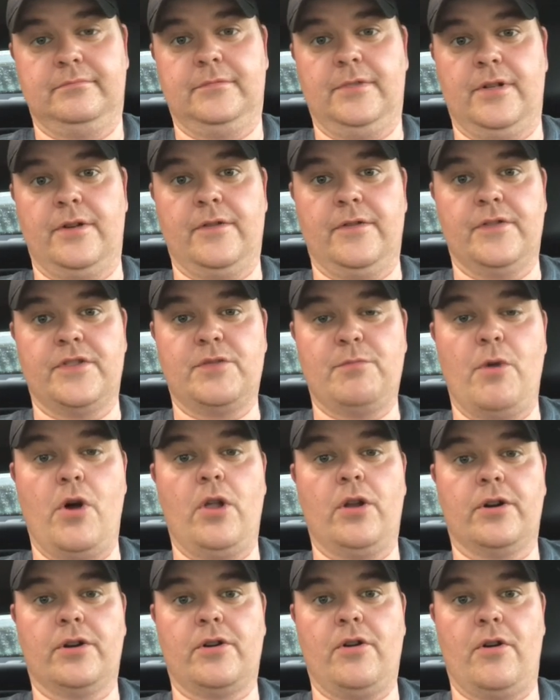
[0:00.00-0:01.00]
you know, the
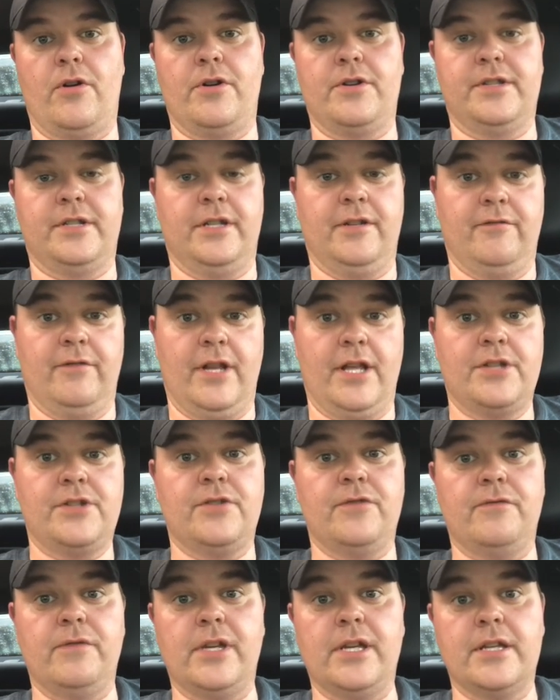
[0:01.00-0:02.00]
smaller cars and even
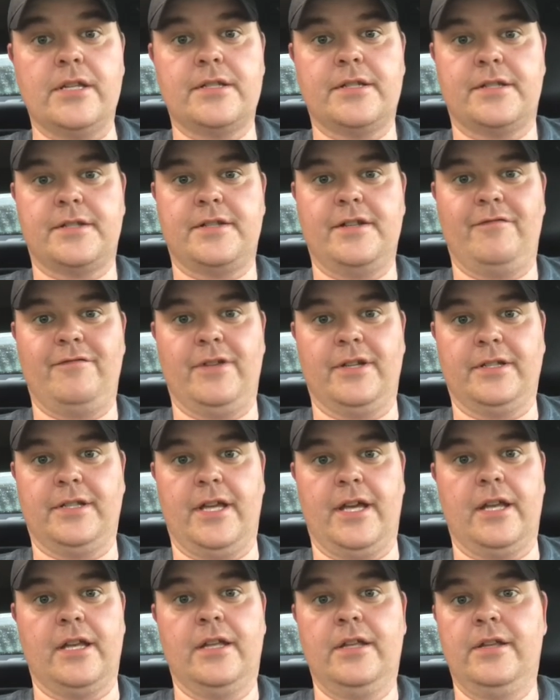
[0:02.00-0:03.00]
SUVs and stuff like
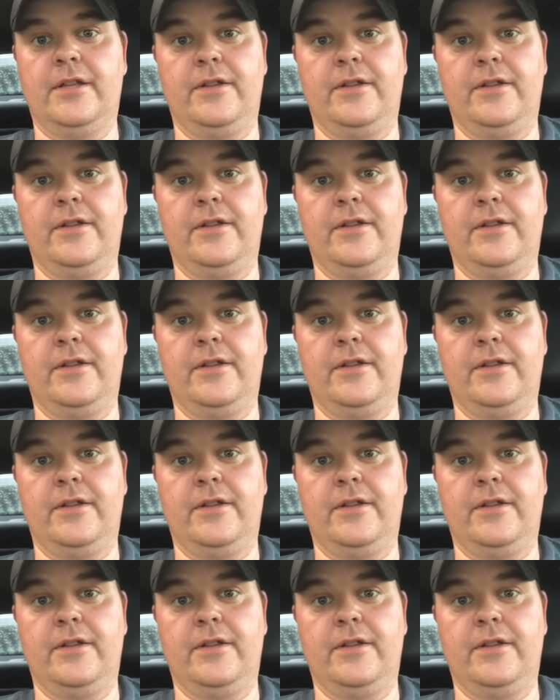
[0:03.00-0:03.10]
that,